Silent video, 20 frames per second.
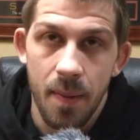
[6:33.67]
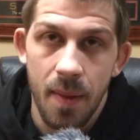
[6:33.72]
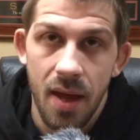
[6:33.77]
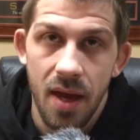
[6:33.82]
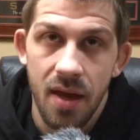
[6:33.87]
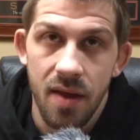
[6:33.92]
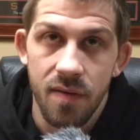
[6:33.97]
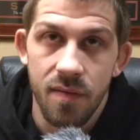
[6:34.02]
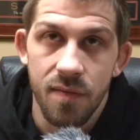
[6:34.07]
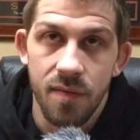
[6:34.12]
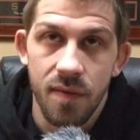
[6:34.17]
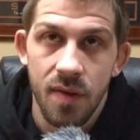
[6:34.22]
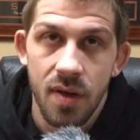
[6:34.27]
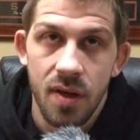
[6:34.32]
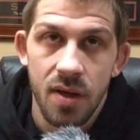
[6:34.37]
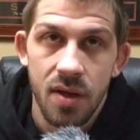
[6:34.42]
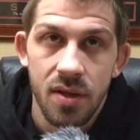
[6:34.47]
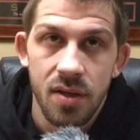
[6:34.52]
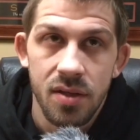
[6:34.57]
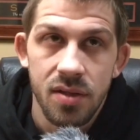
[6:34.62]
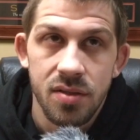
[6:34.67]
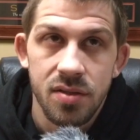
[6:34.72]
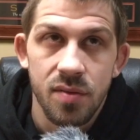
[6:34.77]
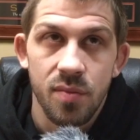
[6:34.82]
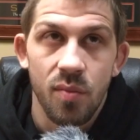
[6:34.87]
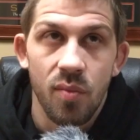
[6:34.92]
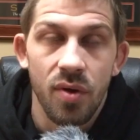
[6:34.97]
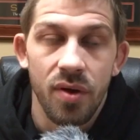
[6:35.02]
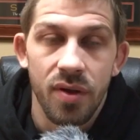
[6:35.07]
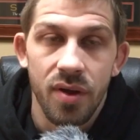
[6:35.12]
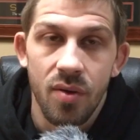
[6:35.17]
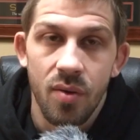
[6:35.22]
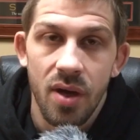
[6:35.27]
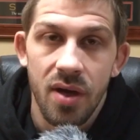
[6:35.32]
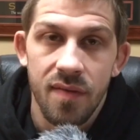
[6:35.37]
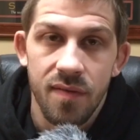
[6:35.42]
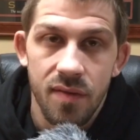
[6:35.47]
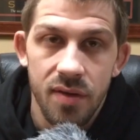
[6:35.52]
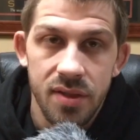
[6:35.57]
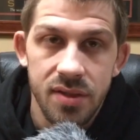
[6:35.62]
I have some really
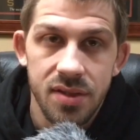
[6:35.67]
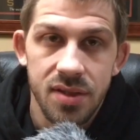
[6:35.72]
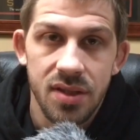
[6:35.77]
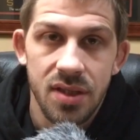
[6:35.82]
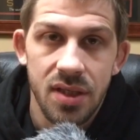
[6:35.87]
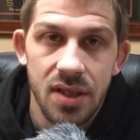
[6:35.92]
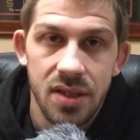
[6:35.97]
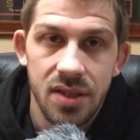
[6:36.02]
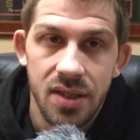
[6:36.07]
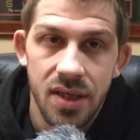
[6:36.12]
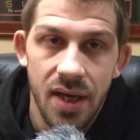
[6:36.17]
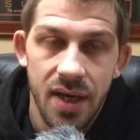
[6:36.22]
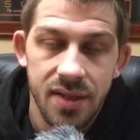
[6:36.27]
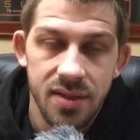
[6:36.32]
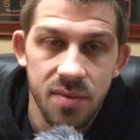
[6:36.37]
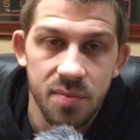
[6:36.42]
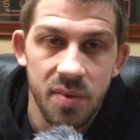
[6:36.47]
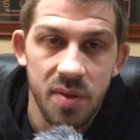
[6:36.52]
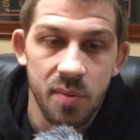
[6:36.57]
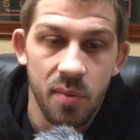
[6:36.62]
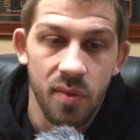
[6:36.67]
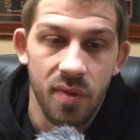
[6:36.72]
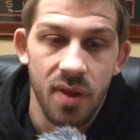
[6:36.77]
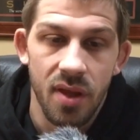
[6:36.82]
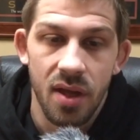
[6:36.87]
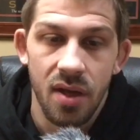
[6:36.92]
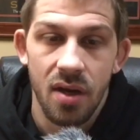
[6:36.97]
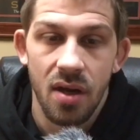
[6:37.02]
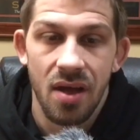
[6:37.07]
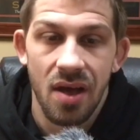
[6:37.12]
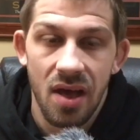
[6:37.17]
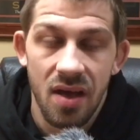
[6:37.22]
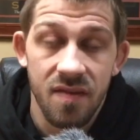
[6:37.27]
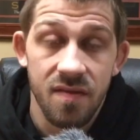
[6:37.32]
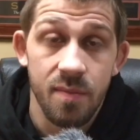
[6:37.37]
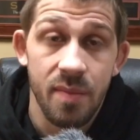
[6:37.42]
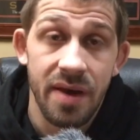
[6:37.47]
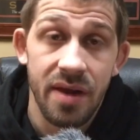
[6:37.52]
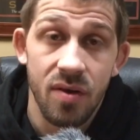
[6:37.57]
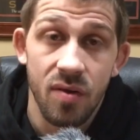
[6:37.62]
great friends and contacts and people that I've
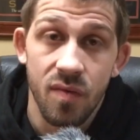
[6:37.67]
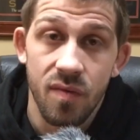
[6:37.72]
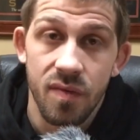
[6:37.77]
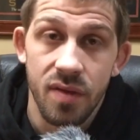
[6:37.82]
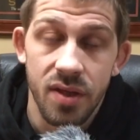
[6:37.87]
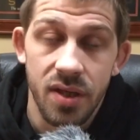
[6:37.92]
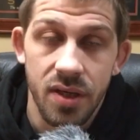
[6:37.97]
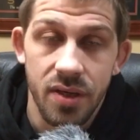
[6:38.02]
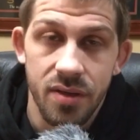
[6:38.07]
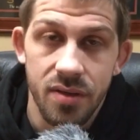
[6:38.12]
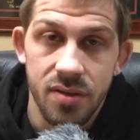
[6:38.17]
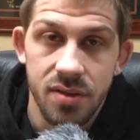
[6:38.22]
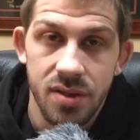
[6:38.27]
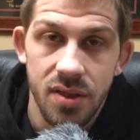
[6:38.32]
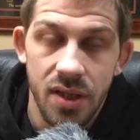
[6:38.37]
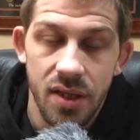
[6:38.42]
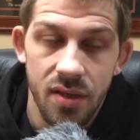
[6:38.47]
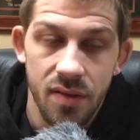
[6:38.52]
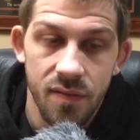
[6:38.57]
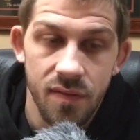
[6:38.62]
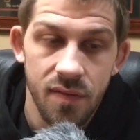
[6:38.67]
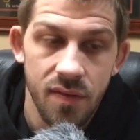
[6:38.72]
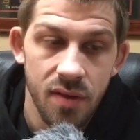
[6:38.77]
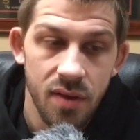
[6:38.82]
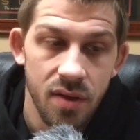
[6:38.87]
met over the years that have